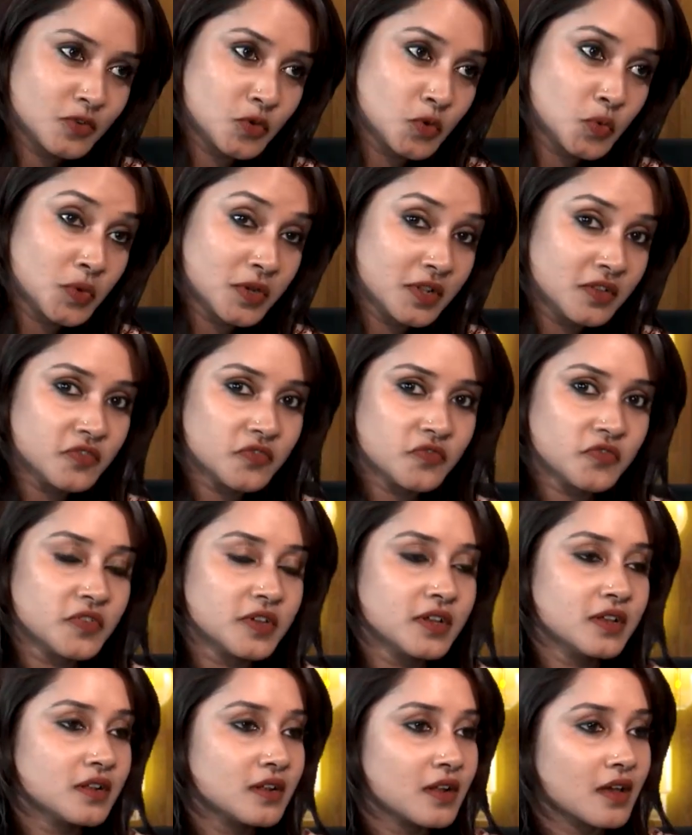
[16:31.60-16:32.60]
will
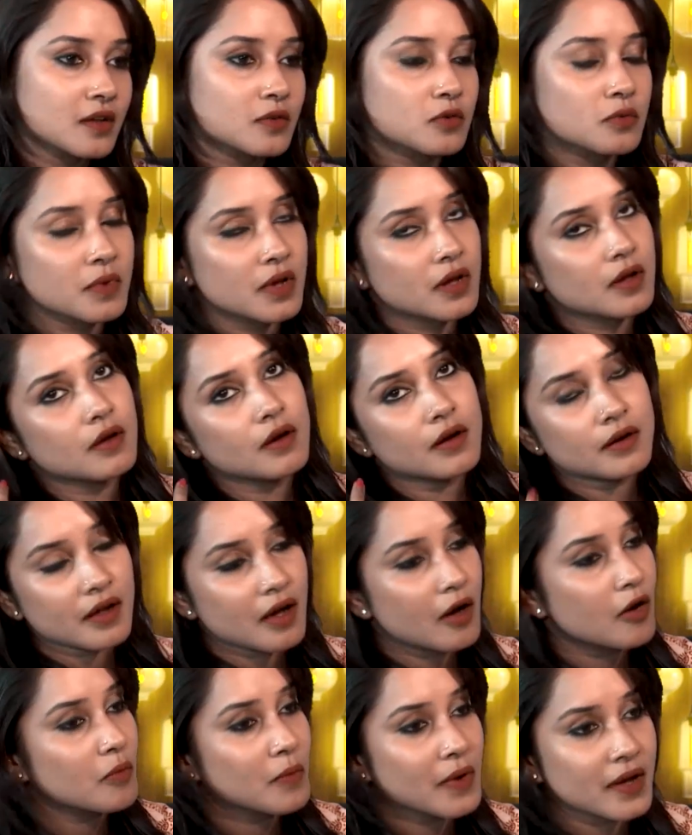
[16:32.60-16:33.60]
feel like, oh my God,
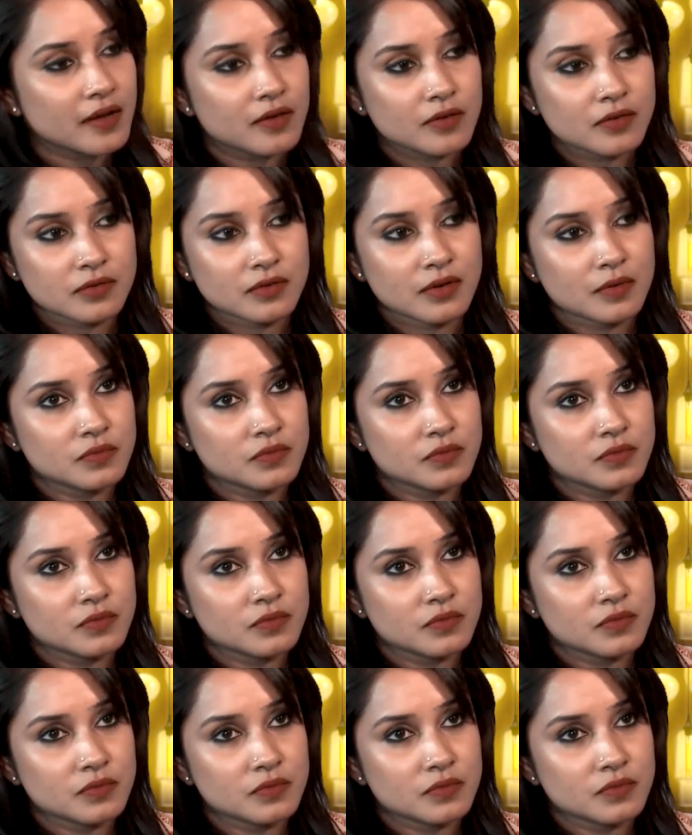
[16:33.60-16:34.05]
how am I going?